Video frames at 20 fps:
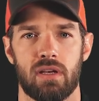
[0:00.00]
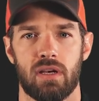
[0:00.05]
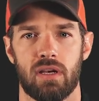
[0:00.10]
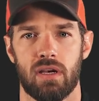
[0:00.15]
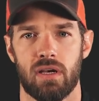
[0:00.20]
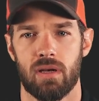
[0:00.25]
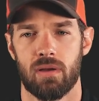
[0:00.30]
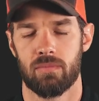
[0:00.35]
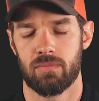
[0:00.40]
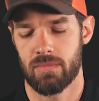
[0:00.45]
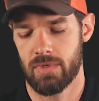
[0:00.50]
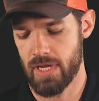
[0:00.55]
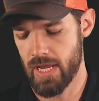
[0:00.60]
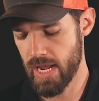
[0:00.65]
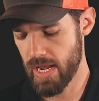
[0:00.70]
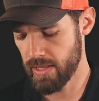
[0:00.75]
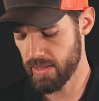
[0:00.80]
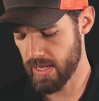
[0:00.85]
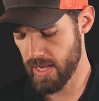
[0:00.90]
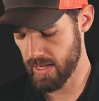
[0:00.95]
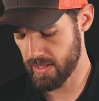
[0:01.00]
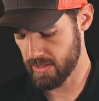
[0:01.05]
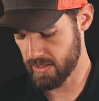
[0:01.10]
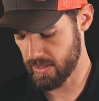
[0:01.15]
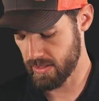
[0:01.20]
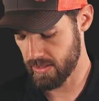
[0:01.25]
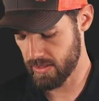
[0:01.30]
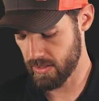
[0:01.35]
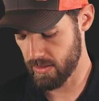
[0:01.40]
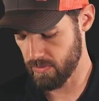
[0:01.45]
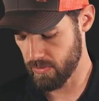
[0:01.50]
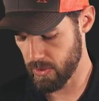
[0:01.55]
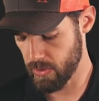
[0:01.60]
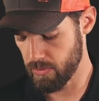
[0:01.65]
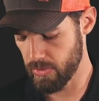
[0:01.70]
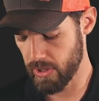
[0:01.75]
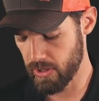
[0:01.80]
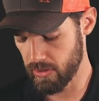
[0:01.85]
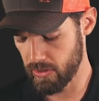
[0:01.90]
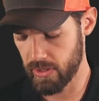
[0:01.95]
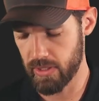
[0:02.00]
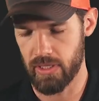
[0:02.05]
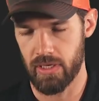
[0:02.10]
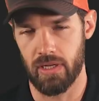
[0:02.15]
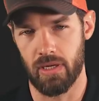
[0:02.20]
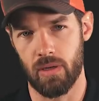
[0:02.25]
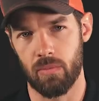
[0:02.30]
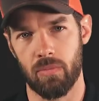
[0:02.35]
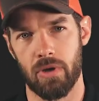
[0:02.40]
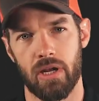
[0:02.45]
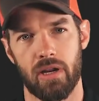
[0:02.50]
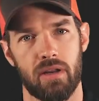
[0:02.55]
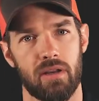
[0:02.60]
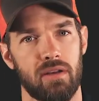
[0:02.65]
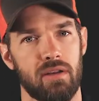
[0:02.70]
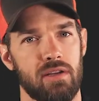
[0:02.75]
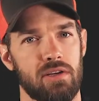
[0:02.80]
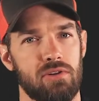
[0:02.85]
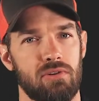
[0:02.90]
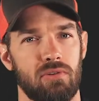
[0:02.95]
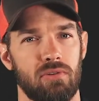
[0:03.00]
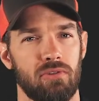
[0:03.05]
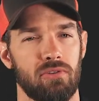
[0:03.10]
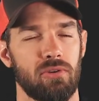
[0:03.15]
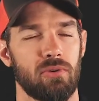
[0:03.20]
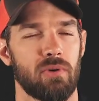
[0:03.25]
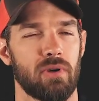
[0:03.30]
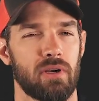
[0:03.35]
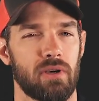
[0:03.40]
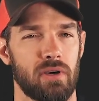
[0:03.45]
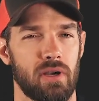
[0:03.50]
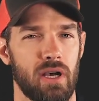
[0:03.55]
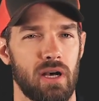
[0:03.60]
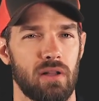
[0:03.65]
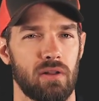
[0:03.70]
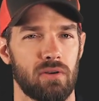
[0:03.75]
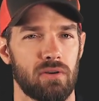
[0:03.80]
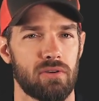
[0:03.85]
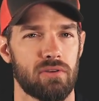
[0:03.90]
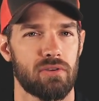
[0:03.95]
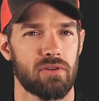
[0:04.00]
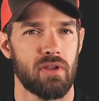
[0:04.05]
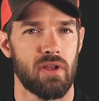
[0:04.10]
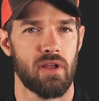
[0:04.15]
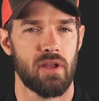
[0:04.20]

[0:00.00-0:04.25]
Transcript: To add that system, you'd be looking at about an additional $200.